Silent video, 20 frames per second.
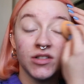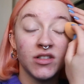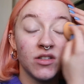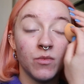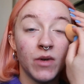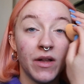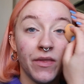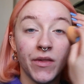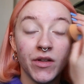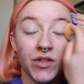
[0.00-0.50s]
the
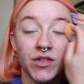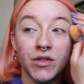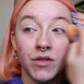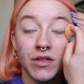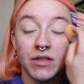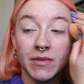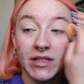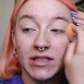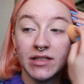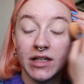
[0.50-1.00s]
one that
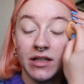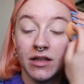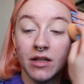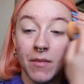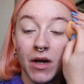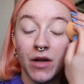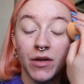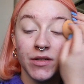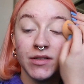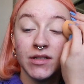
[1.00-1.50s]
suits my skin the
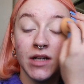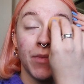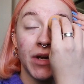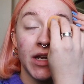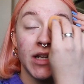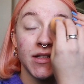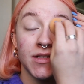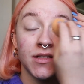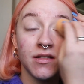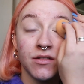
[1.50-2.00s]
most, but
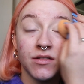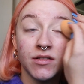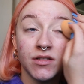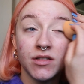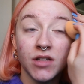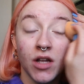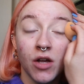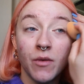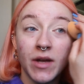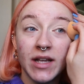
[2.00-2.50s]
it's
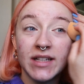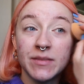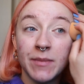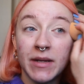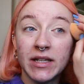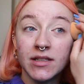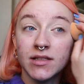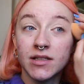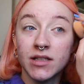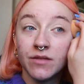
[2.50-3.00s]
so
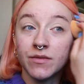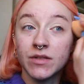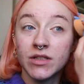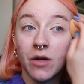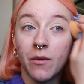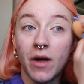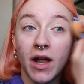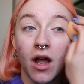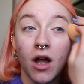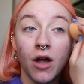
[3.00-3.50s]
expensive,
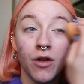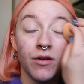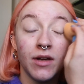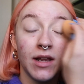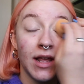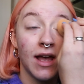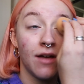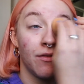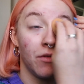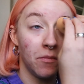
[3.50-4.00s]
so I
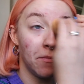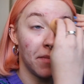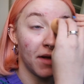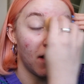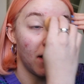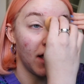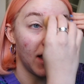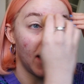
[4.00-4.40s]
only ever buy